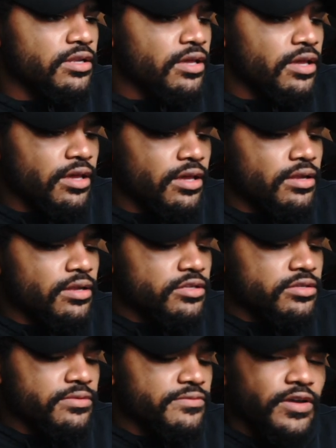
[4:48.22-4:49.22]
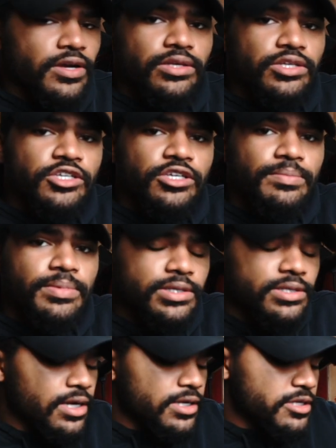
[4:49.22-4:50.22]
and it's fairly cheap. It's
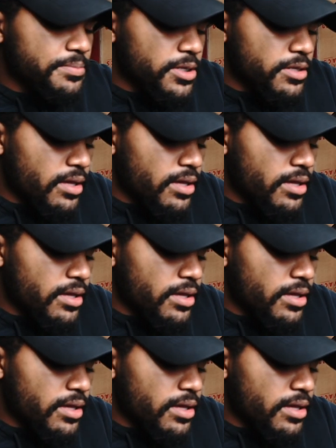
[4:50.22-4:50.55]
not something